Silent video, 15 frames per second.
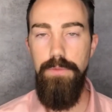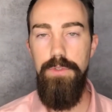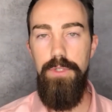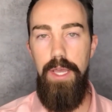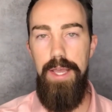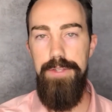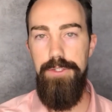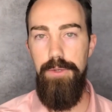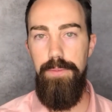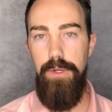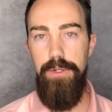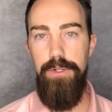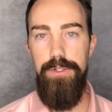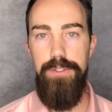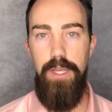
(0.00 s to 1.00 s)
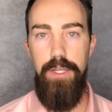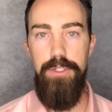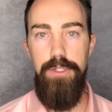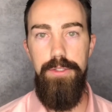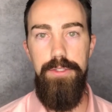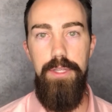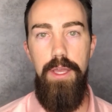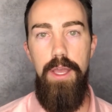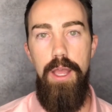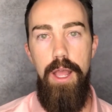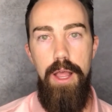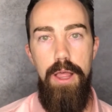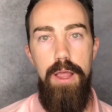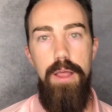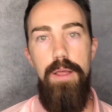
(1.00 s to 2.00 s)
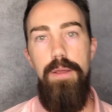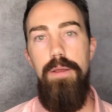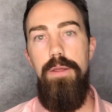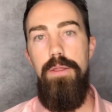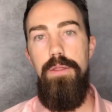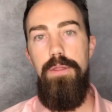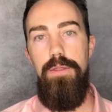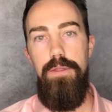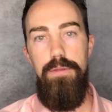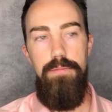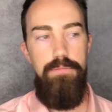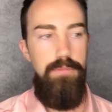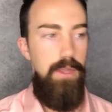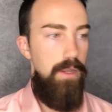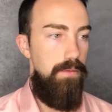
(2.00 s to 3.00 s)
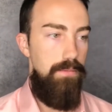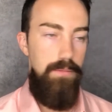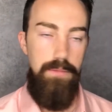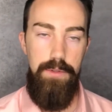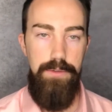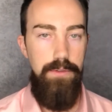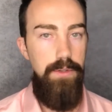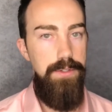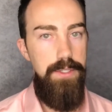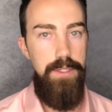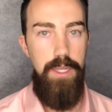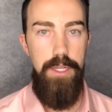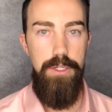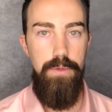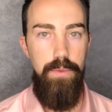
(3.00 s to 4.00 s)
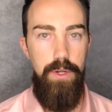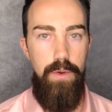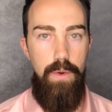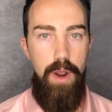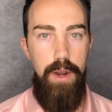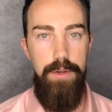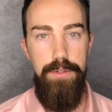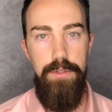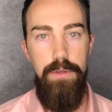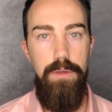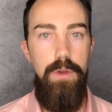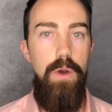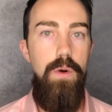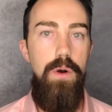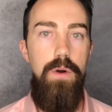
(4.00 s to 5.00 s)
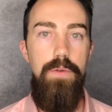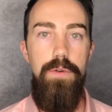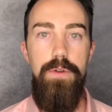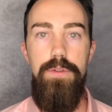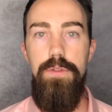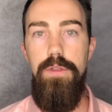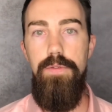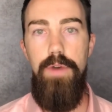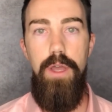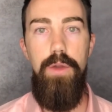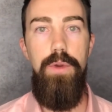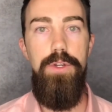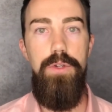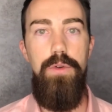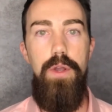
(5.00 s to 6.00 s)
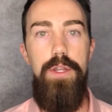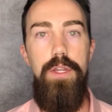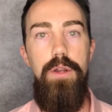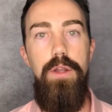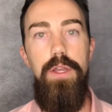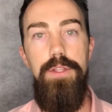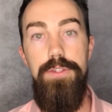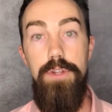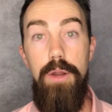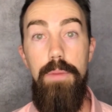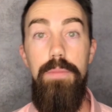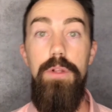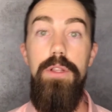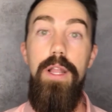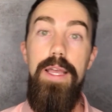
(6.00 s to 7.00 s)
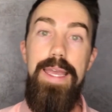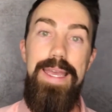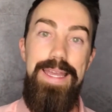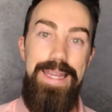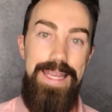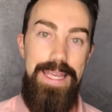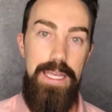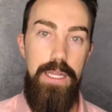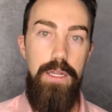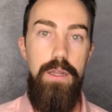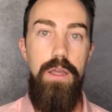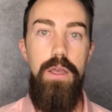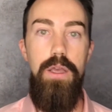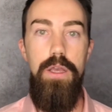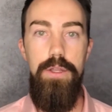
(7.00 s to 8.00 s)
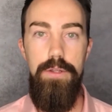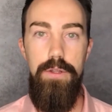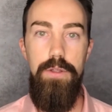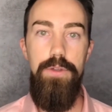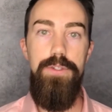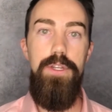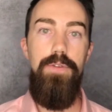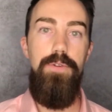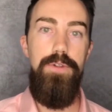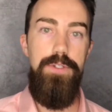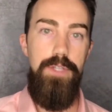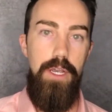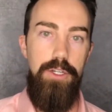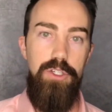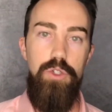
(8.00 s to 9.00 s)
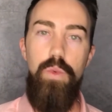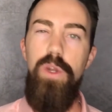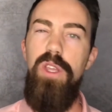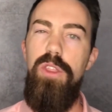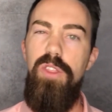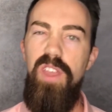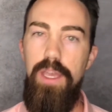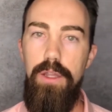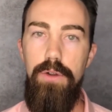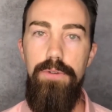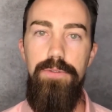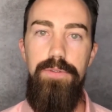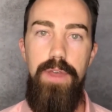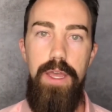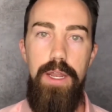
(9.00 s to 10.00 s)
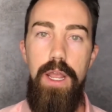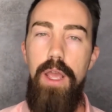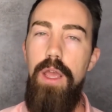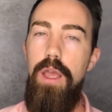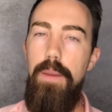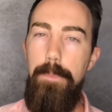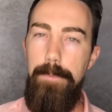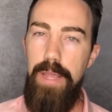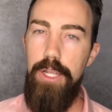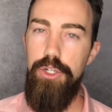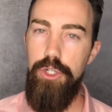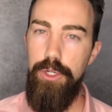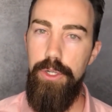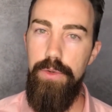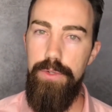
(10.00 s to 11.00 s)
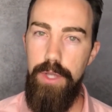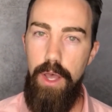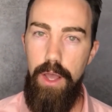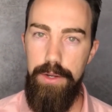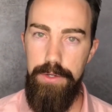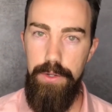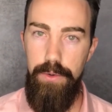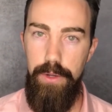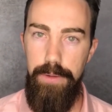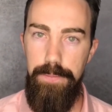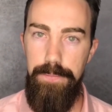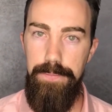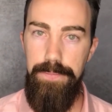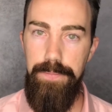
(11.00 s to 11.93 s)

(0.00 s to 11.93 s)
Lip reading: So as you build your sections that the solicitation requires, go over to the evaluation criteria and start plugging it in to those different sections where you think it'll fit, and make sure you talk to it.